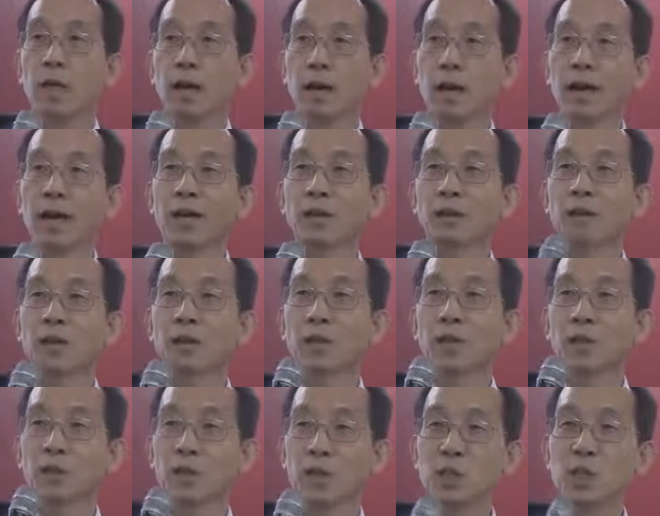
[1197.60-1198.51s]
and
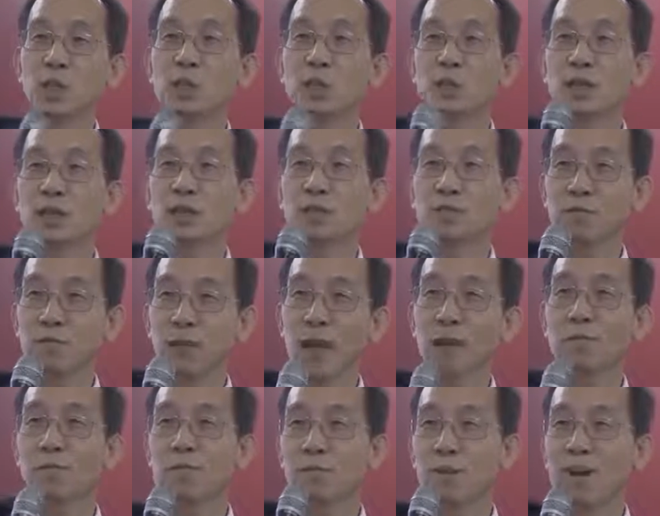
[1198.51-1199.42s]
in the
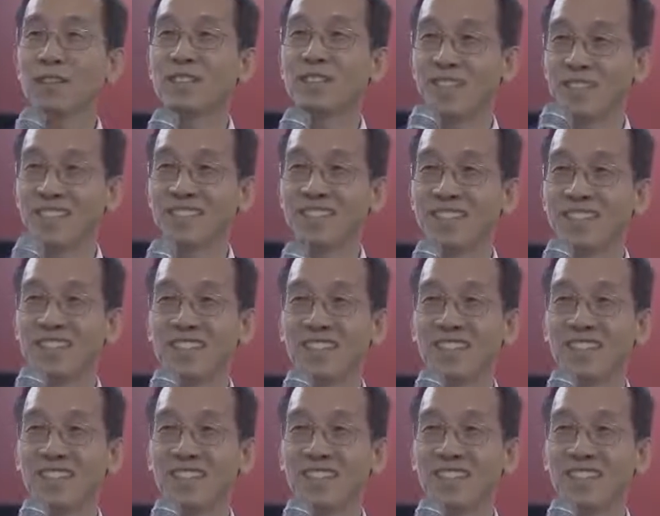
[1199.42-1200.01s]
5 branches.